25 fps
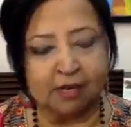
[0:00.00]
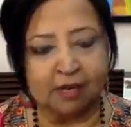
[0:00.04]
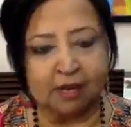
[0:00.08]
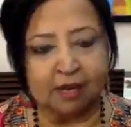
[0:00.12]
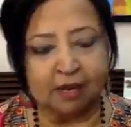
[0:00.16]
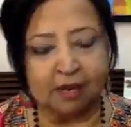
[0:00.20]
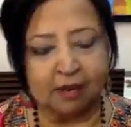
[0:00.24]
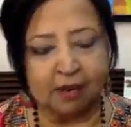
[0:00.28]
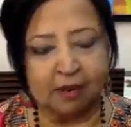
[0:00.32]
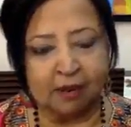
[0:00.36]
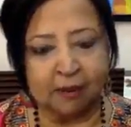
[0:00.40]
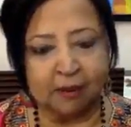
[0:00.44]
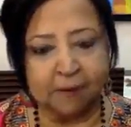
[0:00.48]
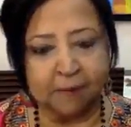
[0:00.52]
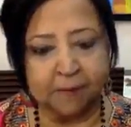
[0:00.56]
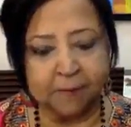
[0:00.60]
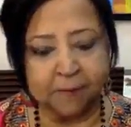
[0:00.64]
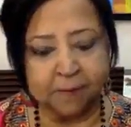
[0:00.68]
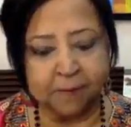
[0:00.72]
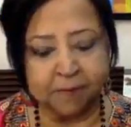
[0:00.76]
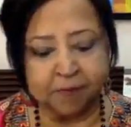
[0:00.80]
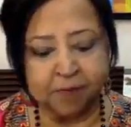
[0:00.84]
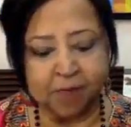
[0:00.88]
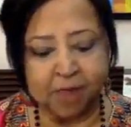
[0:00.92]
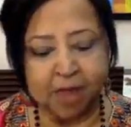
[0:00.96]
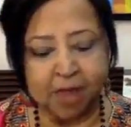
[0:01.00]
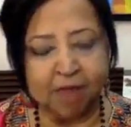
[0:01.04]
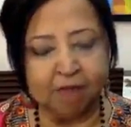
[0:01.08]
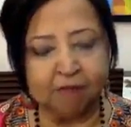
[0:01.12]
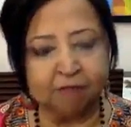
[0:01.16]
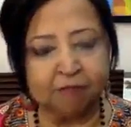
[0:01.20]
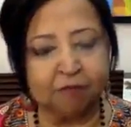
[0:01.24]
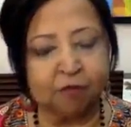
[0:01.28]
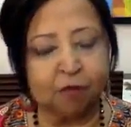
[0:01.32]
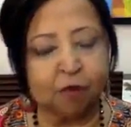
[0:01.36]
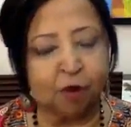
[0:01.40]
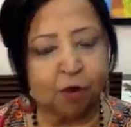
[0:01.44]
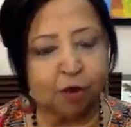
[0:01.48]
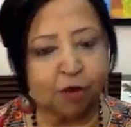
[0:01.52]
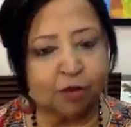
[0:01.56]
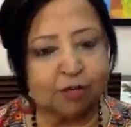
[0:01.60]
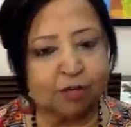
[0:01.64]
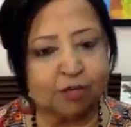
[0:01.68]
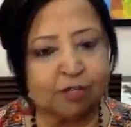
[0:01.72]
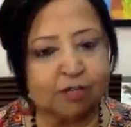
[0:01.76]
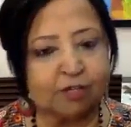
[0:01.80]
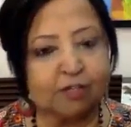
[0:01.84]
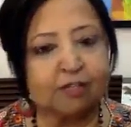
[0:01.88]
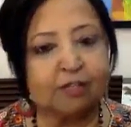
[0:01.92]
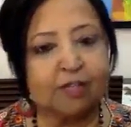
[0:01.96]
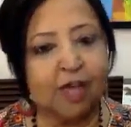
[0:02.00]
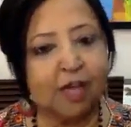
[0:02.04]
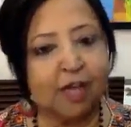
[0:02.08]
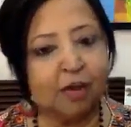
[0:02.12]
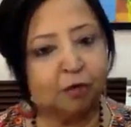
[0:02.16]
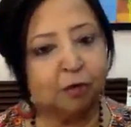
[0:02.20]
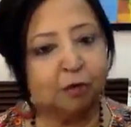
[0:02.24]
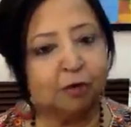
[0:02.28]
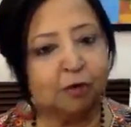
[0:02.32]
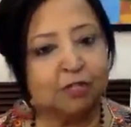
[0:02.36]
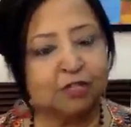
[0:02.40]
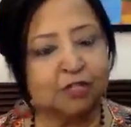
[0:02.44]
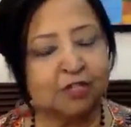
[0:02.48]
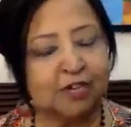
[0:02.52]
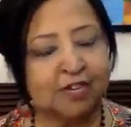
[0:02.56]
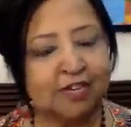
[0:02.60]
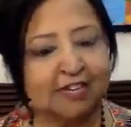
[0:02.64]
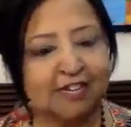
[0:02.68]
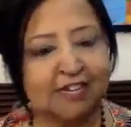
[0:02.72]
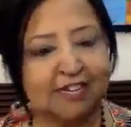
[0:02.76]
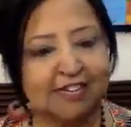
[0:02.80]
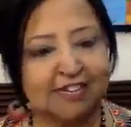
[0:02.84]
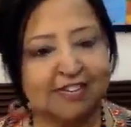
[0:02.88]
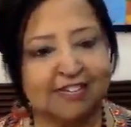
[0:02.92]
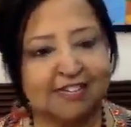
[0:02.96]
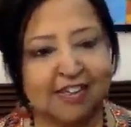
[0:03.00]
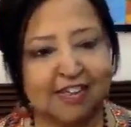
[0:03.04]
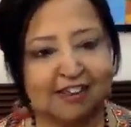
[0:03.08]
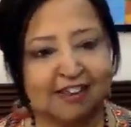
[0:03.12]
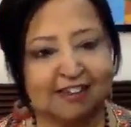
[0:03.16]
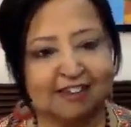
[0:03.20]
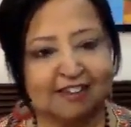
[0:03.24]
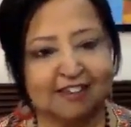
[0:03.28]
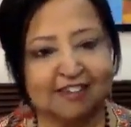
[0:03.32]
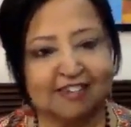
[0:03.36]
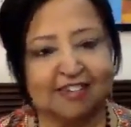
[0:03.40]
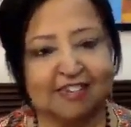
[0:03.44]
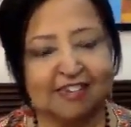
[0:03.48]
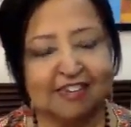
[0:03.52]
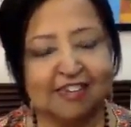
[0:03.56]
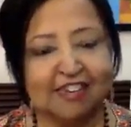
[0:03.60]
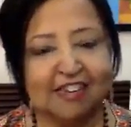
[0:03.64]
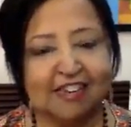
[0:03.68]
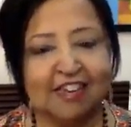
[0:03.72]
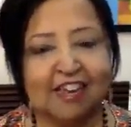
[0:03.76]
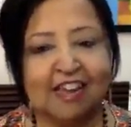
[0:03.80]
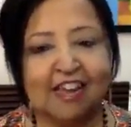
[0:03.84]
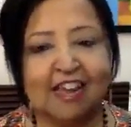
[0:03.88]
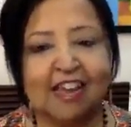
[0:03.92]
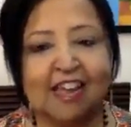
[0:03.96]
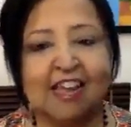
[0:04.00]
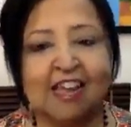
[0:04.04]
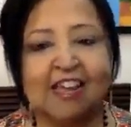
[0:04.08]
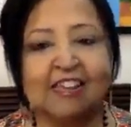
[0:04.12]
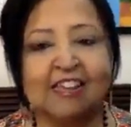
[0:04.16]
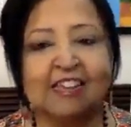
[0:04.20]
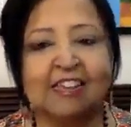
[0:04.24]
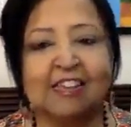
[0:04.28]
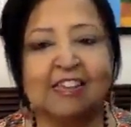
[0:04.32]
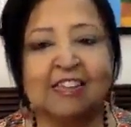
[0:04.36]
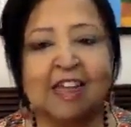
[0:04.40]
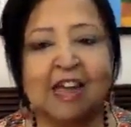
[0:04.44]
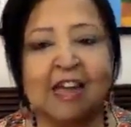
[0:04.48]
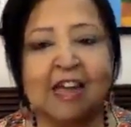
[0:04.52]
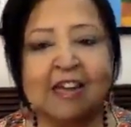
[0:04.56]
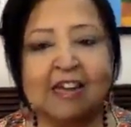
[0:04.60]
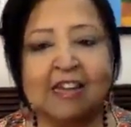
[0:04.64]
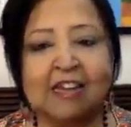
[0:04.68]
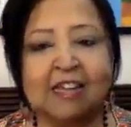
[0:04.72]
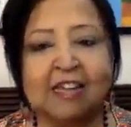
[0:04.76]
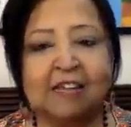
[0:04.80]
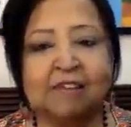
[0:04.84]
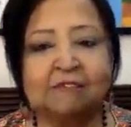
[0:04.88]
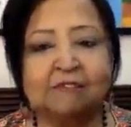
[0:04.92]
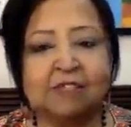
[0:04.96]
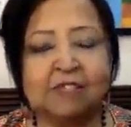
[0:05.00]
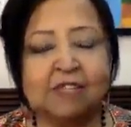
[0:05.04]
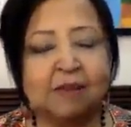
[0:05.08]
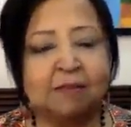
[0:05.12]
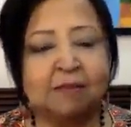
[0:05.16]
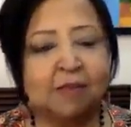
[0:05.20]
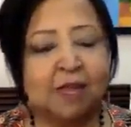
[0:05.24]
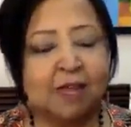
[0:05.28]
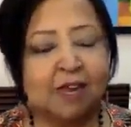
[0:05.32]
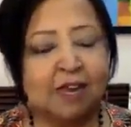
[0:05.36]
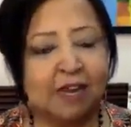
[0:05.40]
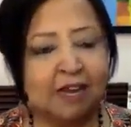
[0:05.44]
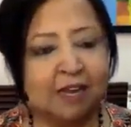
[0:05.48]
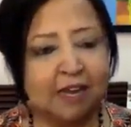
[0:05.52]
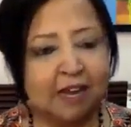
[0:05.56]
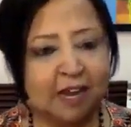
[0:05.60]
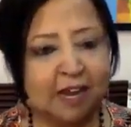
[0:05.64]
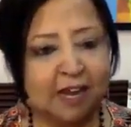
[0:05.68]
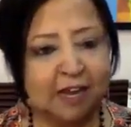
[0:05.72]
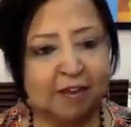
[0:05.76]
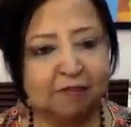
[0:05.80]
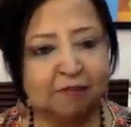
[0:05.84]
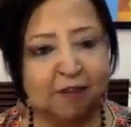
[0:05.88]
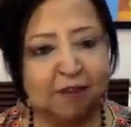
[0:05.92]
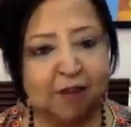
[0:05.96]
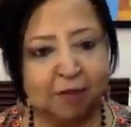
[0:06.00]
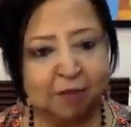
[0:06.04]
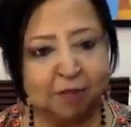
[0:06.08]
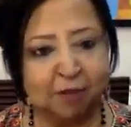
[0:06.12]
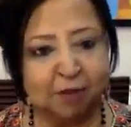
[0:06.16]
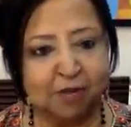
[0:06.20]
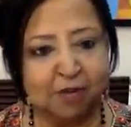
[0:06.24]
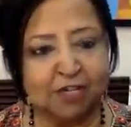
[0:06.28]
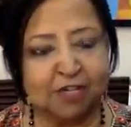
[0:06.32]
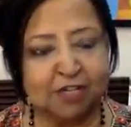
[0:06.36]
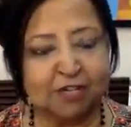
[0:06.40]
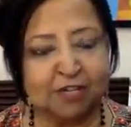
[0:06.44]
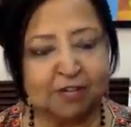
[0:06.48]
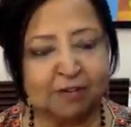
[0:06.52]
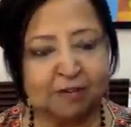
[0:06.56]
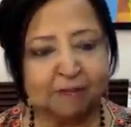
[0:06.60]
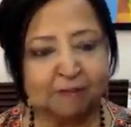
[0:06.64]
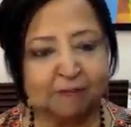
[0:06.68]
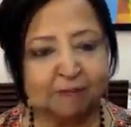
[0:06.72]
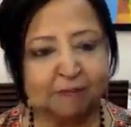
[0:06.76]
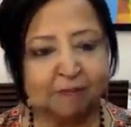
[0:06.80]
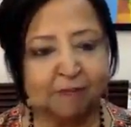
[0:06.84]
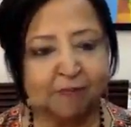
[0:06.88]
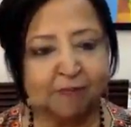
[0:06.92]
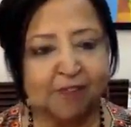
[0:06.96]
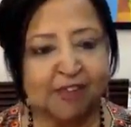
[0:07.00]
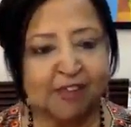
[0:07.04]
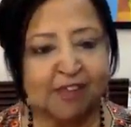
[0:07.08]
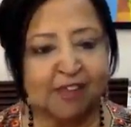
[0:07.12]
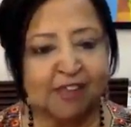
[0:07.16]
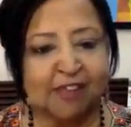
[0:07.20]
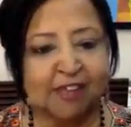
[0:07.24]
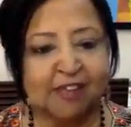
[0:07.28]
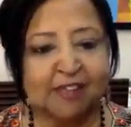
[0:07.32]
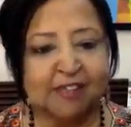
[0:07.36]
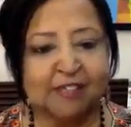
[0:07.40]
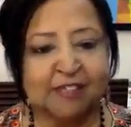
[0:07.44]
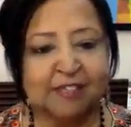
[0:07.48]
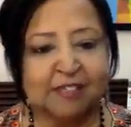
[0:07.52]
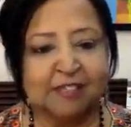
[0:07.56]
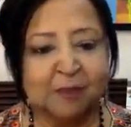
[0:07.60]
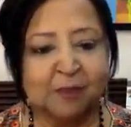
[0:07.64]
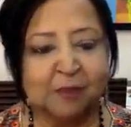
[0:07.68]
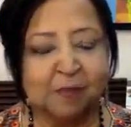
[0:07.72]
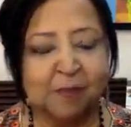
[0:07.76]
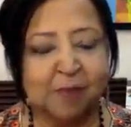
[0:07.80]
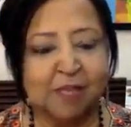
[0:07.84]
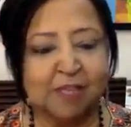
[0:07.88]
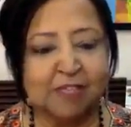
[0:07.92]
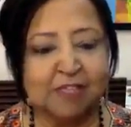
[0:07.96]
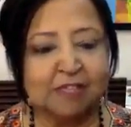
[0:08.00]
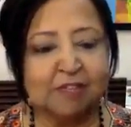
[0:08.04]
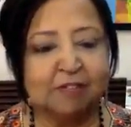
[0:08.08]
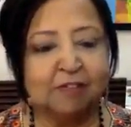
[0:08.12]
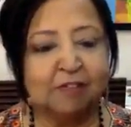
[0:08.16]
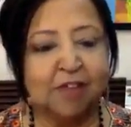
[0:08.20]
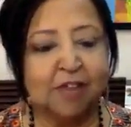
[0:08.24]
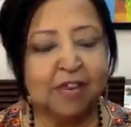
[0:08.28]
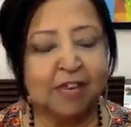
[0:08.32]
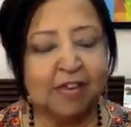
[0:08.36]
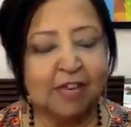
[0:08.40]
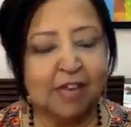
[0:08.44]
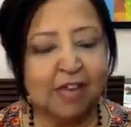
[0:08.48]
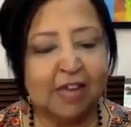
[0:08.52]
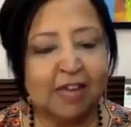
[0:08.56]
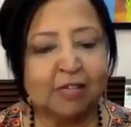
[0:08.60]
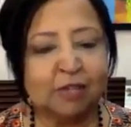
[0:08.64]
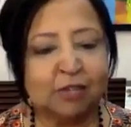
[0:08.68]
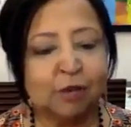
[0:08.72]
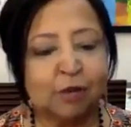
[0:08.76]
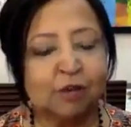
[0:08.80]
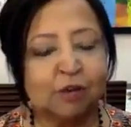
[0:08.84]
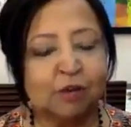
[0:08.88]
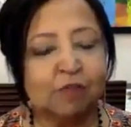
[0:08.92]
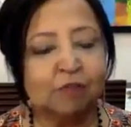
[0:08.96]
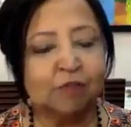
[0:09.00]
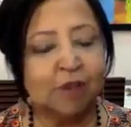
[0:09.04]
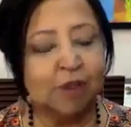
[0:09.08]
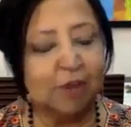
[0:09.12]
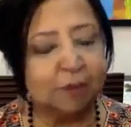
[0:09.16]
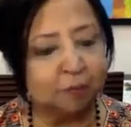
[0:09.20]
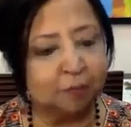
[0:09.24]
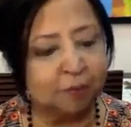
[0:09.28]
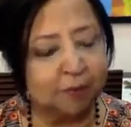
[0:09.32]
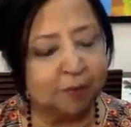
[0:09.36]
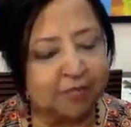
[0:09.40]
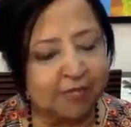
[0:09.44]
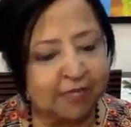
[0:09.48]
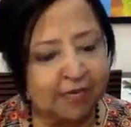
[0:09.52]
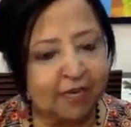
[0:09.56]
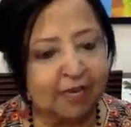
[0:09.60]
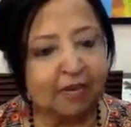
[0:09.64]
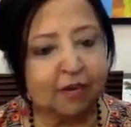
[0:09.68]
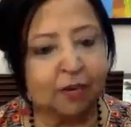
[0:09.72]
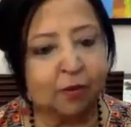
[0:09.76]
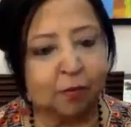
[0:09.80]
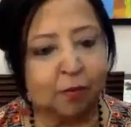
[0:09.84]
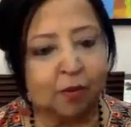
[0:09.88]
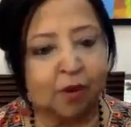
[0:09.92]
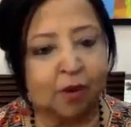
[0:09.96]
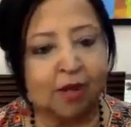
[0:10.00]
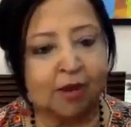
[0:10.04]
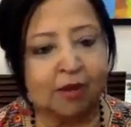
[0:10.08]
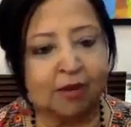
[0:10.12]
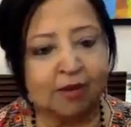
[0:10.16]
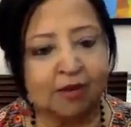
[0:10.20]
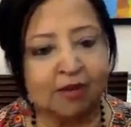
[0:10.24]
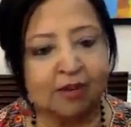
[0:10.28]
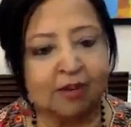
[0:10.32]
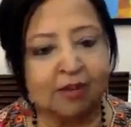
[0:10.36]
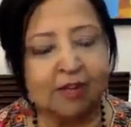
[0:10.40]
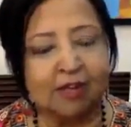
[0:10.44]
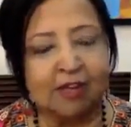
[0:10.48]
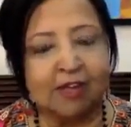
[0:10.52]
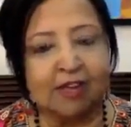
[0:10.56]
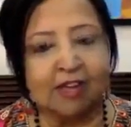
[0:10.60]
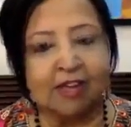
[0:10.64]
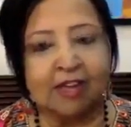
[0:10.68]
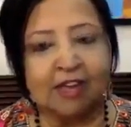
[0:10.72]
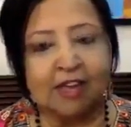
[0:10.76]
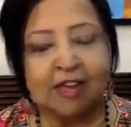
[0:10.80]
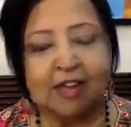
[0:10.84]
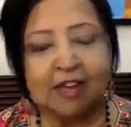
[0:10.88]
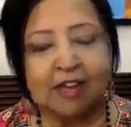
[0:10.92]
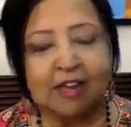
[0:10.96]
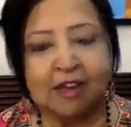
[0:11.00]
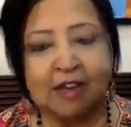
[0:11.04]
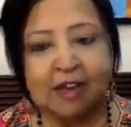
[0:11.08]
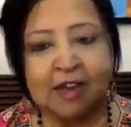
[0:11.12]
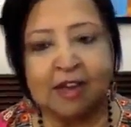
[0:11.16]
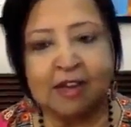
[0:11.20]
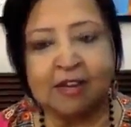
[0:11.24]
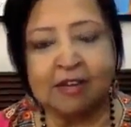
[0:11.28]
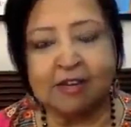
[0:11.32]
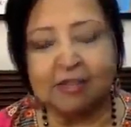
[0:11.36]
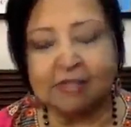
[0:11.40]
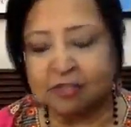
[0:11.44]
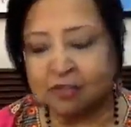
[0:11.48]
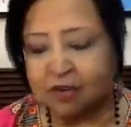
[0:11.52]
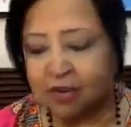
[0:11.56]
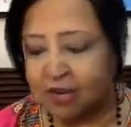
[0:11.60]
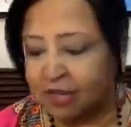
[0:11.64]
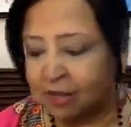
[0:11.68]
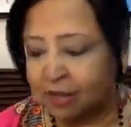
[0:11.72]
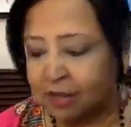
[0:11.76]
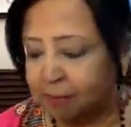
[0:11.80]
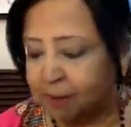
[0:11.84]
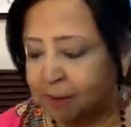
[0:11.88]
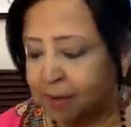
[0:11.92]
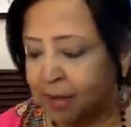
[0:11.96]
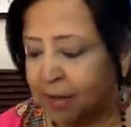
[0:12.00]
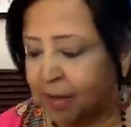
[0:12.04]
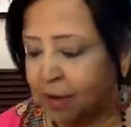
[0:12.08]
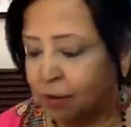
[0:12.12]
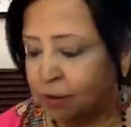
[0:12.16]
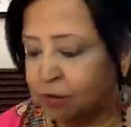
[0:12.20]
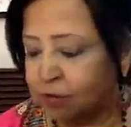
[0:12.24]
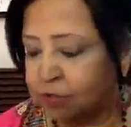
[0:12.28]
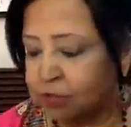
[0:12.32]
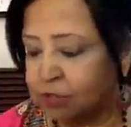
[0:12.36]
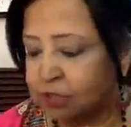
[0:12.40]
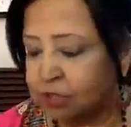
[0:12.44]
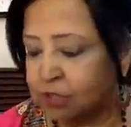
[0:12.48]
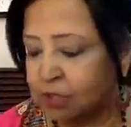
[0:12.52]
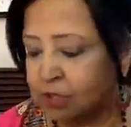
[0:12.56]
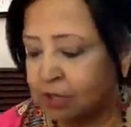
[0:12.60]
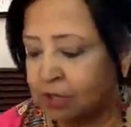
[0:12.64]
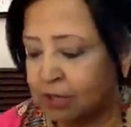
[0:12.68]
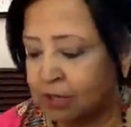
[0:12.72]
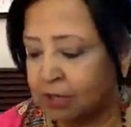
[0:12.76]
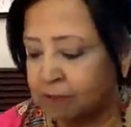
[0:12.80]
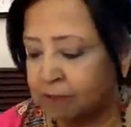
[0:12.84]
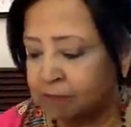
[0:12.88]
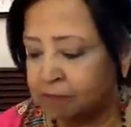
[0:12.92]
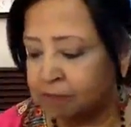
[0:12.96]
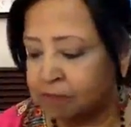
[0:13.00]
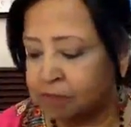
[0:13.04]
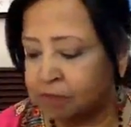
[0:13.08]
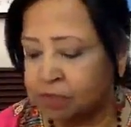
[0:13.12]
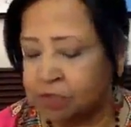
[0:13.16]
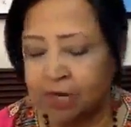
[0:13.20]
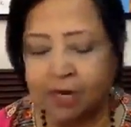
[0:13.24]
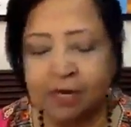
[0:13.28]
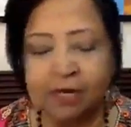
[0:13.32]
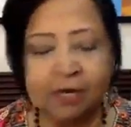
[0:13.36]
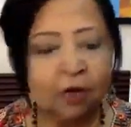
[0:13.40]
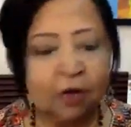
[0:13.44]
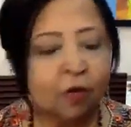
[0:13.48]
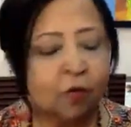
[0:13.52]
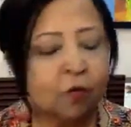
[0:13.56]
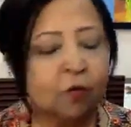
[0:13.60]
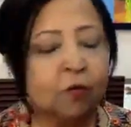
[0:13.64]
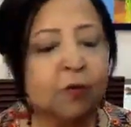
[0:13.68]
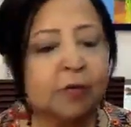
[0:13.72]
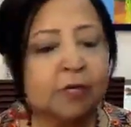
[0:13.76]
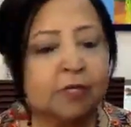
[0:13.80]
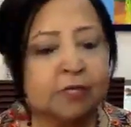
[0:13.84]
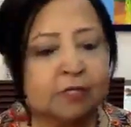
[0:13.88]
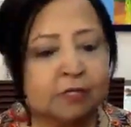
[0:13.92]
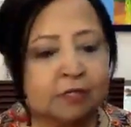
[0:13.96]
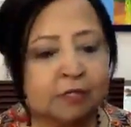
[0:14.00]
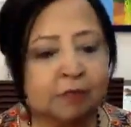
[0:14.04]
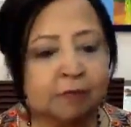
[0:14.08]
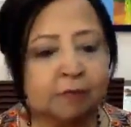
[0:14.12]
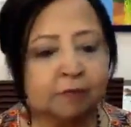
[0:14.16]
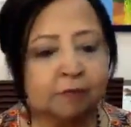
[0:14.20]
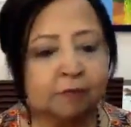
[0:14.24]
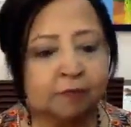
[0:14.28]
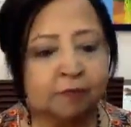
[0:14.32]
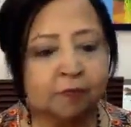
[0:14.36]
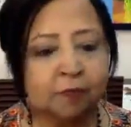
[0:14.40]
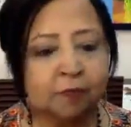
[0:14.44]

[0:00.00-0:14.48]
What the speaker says: have got their originating intent, and that gives them their innate vibration. So Pennsylvania has got a very particular one, and it is really about sharing of wisdom.